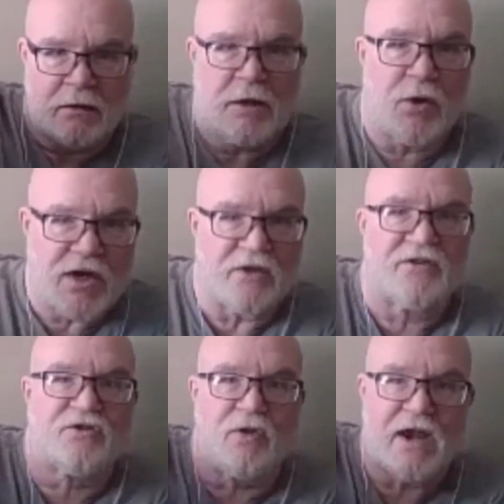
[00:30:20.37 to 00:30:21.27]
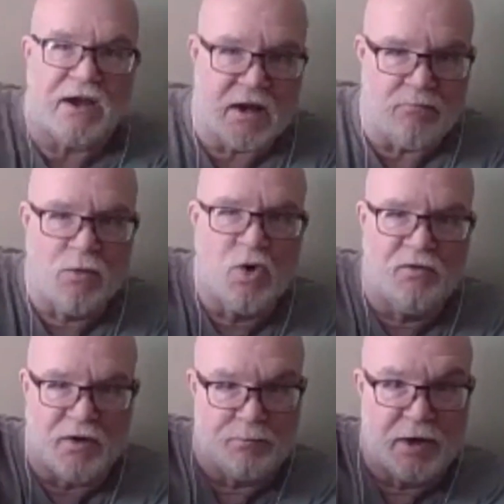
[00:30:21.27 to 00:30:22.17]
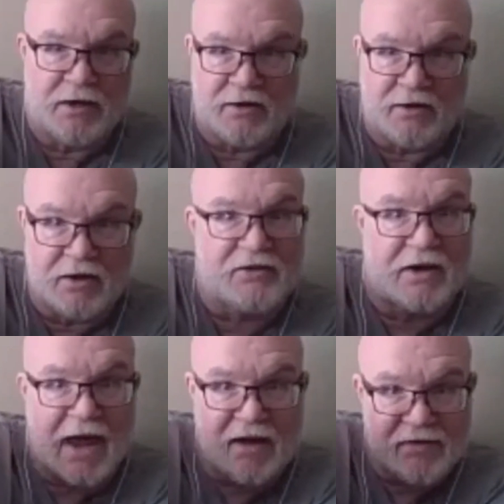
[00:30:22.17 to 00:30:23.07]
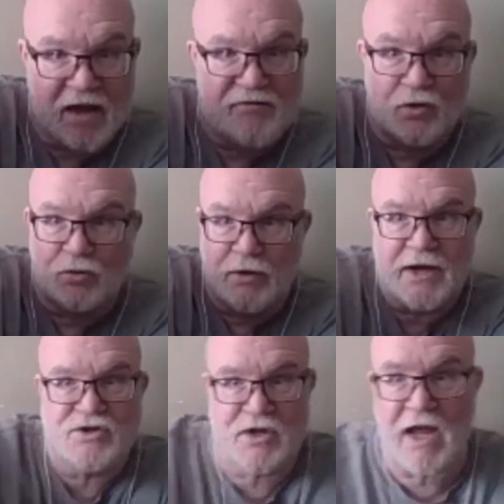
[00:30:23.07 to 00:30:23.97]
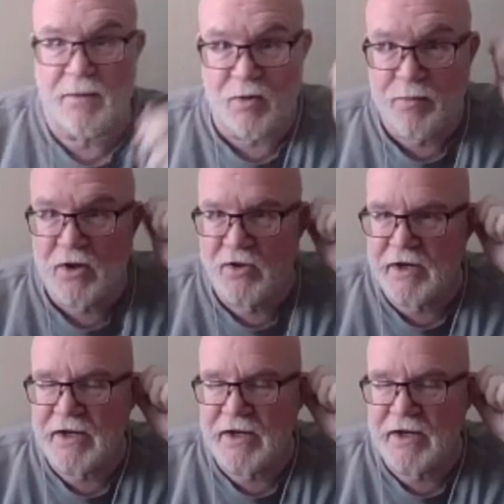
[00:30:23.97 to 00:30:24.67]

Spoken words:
he can straighten it and move it, but he doesn't have that full range of capability.